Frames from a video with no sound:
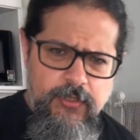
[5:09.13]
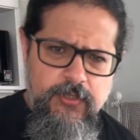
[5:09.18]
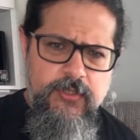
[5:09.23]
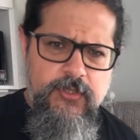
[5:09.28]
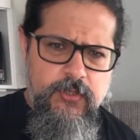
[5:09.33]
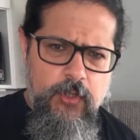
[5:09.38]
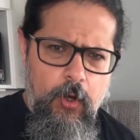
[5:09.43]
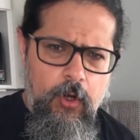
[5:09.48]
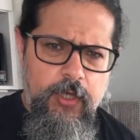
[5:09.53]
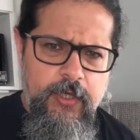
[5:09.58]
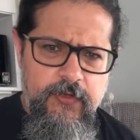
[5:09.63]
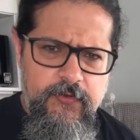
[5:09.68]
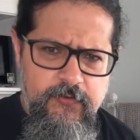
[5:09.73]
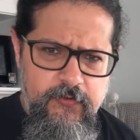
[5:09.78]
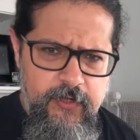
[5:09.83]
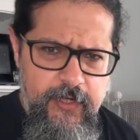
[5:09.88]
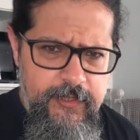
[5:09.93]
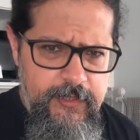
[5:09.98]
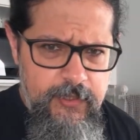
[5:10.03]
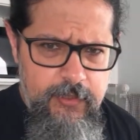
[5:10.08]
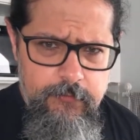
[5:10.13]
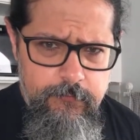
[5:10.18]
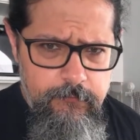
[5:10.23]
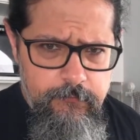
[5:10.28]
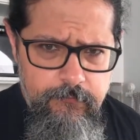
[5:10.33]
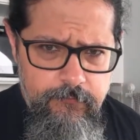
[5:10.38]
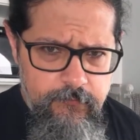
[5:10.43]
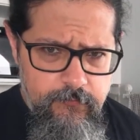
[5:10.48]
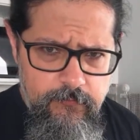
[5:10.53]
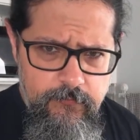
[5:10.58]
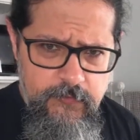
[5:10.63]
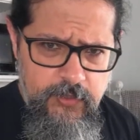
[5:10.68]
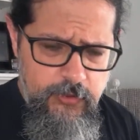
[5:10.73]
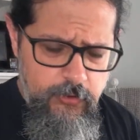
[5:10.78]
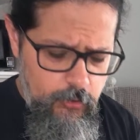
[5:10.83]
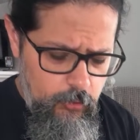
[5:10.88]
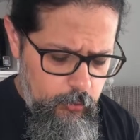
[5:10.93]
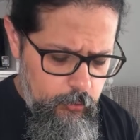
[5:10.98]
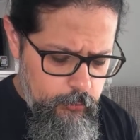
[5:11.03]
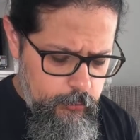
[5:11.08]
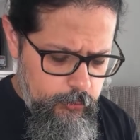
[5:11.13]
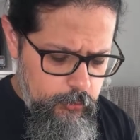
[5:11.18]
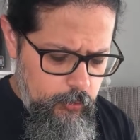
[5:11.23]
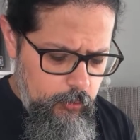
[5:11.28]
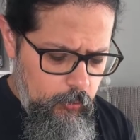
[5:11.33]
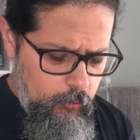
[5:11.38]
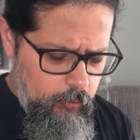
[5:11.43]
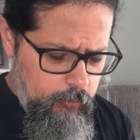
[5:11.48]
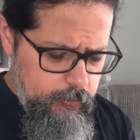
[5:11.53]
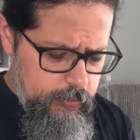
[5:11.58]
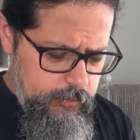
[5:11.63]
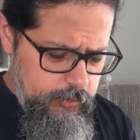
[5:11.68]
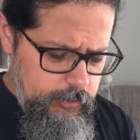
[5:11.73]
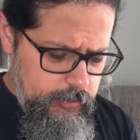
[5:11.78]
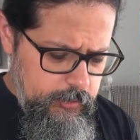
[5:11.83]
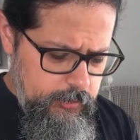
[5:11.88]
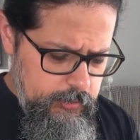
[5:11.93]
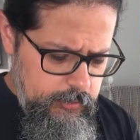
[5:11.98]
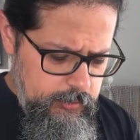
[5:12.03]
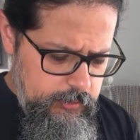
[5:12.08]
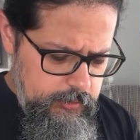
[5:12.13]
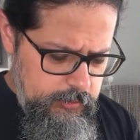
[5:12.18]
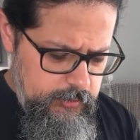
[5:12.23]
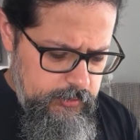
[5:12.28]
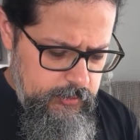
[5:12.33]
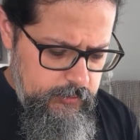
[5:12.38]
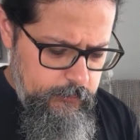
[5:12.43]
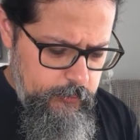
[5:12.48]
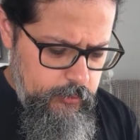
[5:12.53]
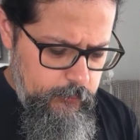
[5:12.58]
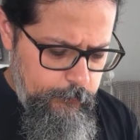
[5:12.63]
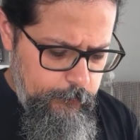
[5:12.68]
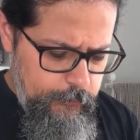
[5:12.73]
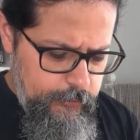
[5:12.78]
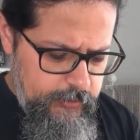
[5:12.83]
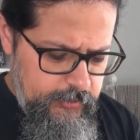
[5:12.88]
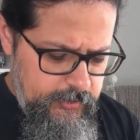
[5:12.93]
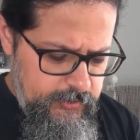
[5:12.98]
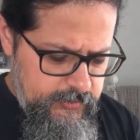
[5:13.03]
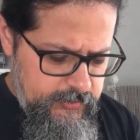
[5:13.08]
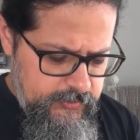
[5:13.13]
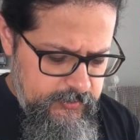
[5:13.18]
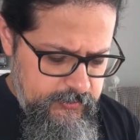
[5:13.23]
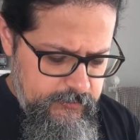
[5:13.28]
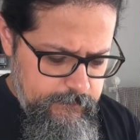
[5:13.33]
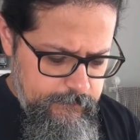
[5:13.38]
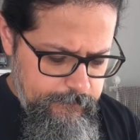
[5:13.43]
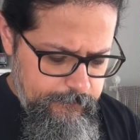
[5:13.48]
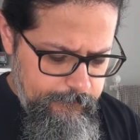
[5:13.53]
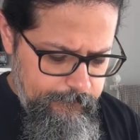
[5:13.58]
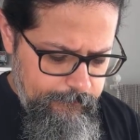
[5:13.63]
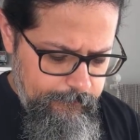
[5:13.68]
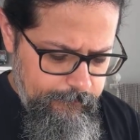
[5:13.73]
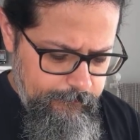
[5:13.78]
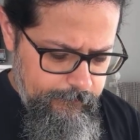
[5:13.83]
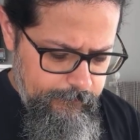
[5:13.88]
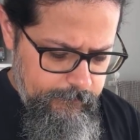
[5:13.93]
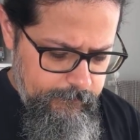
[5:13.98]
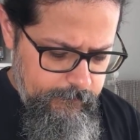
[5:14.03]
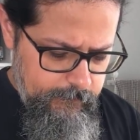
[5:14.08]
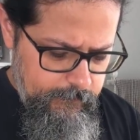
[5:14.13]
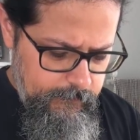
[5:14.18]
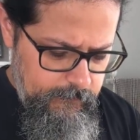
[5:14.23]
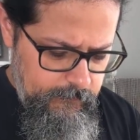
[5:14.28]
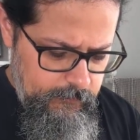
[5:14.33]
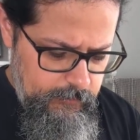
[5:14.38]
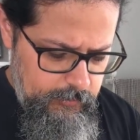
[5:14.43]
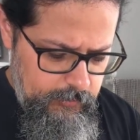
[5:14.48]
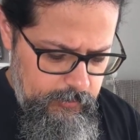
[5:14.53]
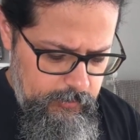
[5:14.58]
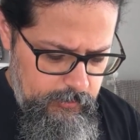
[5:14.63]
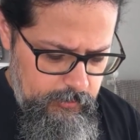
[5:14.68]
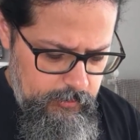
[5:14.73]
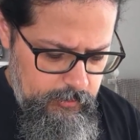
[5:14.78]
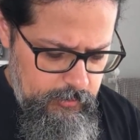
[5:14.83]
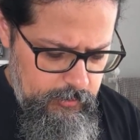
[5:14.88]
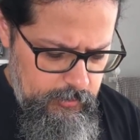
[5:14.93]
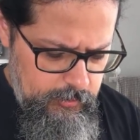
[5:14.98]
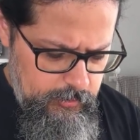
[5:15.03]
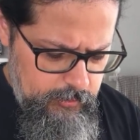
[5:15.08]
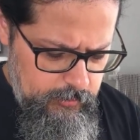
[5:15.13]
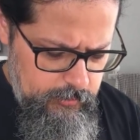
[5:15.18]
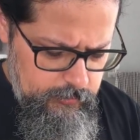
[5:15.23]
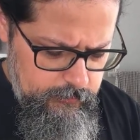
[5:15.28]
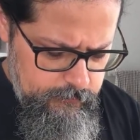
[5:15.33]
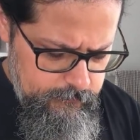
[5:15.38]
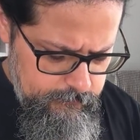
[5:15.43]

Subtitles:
stock is ready, then you're good to go. So I'm going to put this in here.